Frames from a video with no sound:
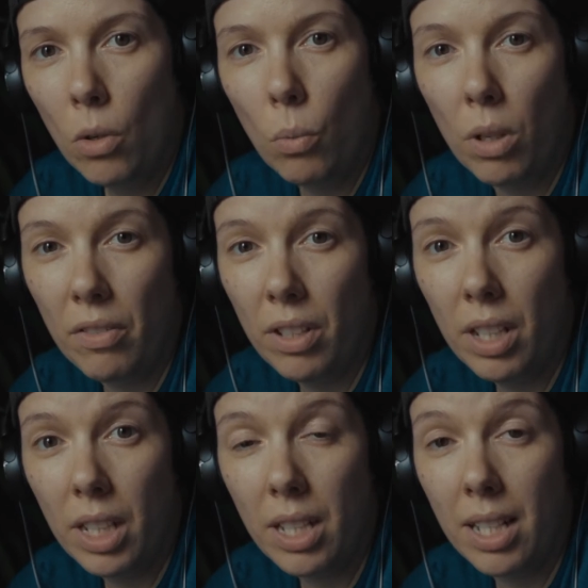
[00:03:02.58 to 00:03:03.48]
One of the
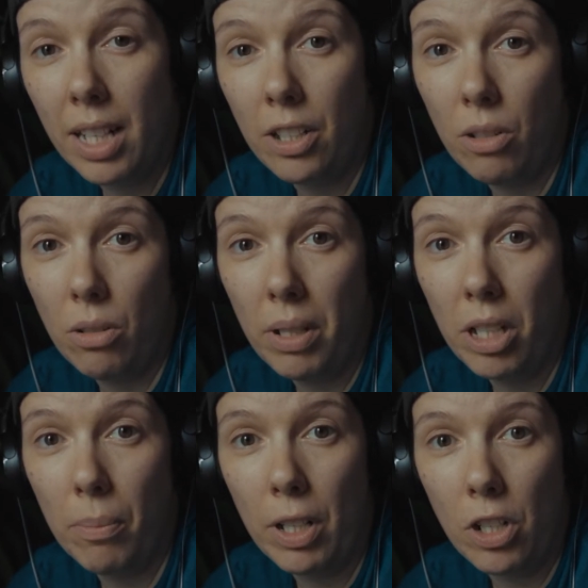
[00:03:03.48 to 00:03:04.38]
things that I do
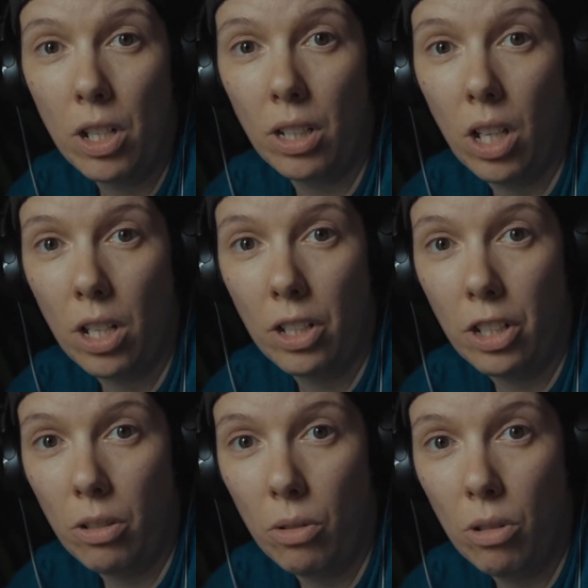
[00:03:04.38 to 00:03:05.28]
hear mentioned a lot on
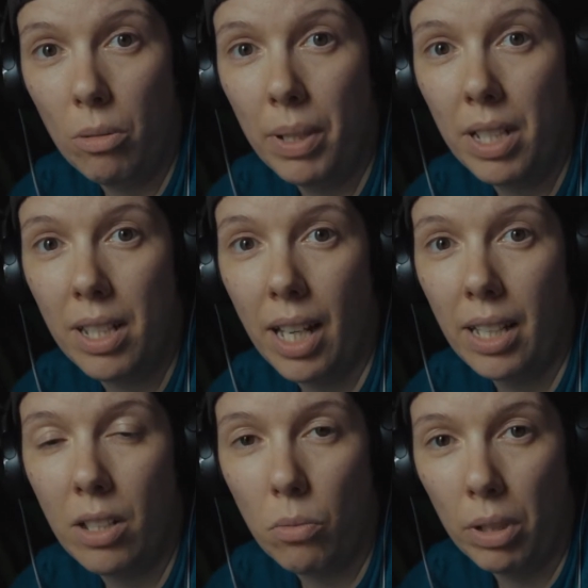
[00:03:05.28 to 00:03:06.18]
YouTube is that
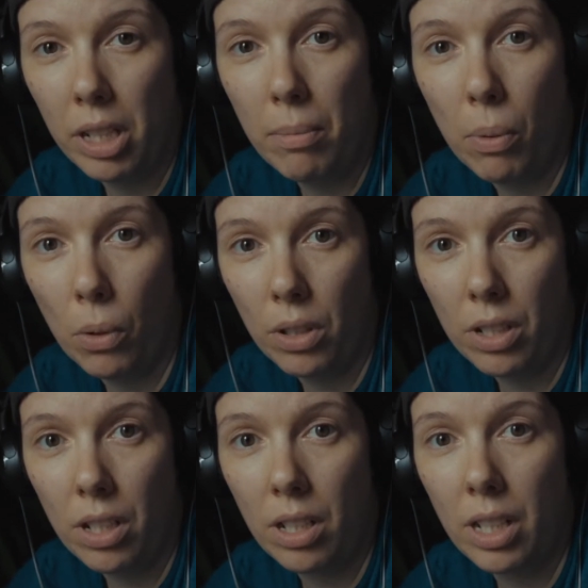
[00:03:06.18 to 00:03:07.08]
it's really
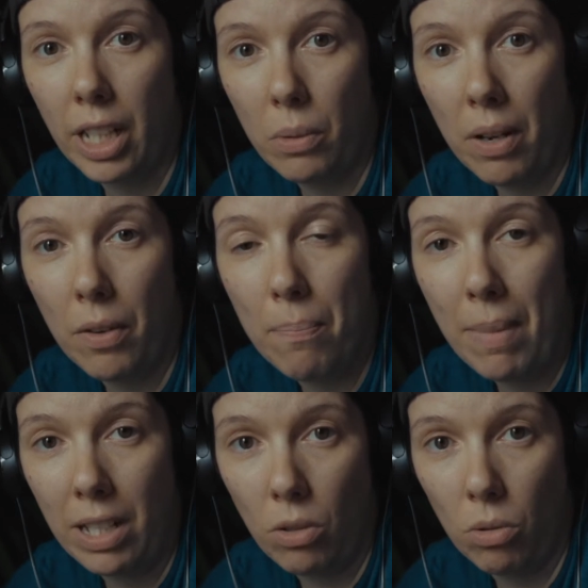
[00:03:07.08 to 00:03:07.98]
important that you have a
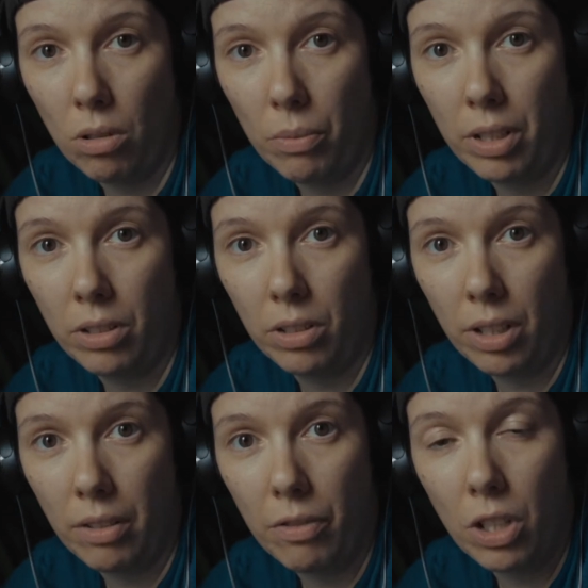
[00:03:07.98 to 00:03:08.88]
mentor when you're
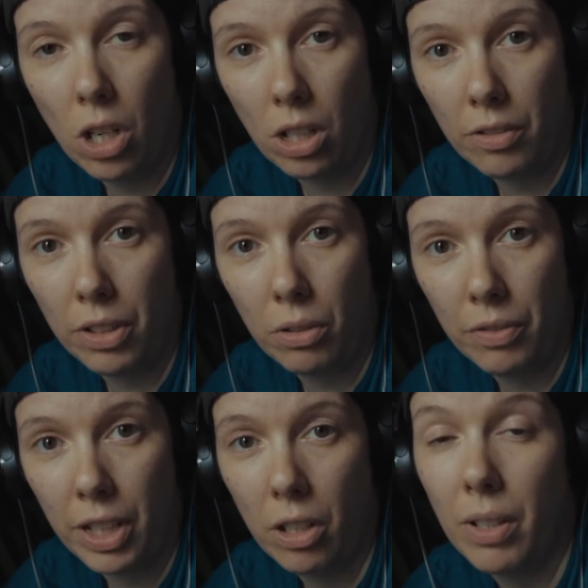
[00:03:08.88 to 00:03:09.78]
learning photography or
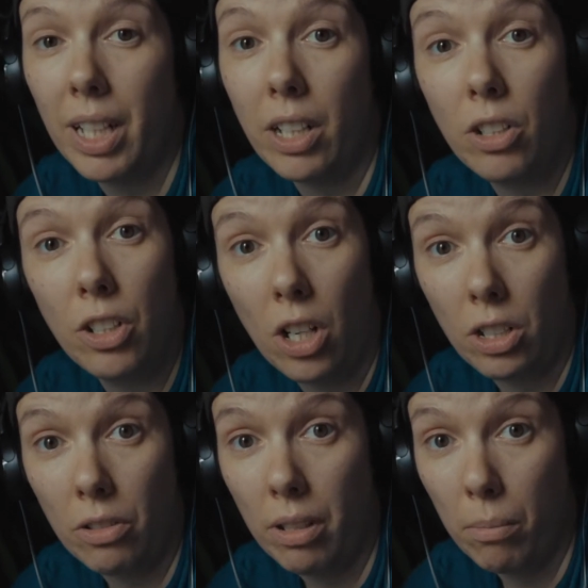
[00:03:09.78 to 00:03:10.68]
video, and I could not
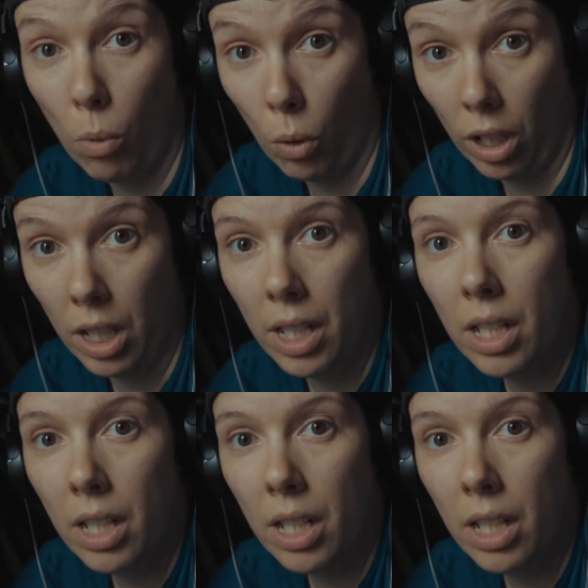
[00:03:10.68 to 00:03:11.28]
agree more.